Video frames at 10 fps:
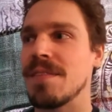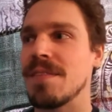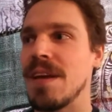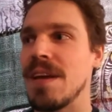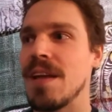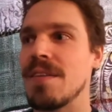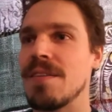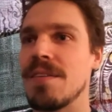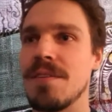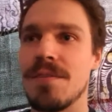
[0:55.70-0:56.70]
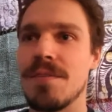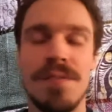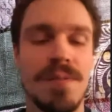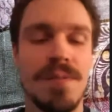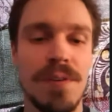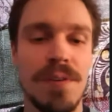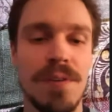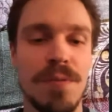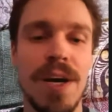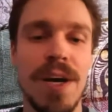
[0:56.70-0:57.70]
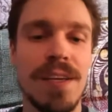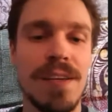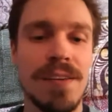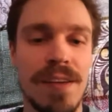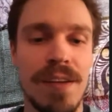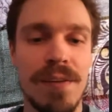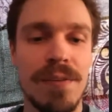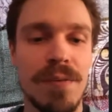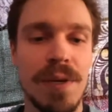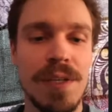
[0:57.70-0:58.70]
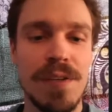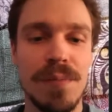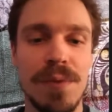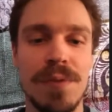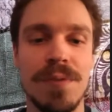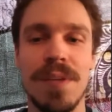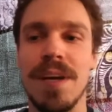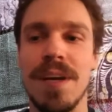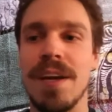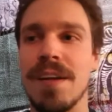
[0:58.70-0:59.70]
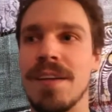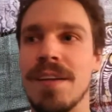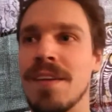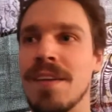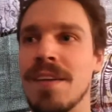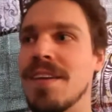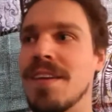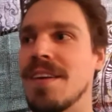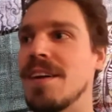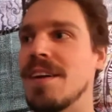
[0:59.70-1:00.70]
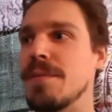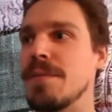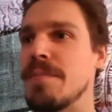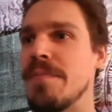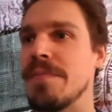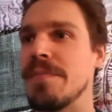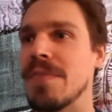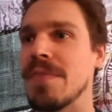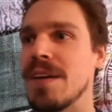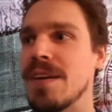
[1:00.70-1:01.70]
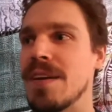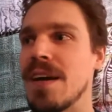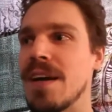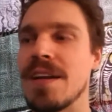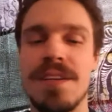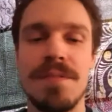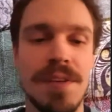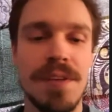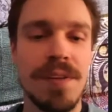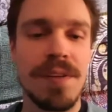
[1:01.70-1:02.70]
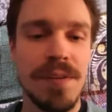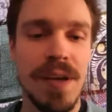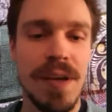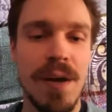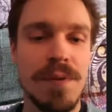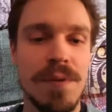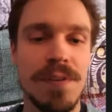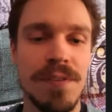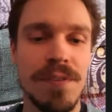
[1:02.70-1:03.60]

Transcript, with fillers: and use you know spotty you know questionable uh, um, connectivity options in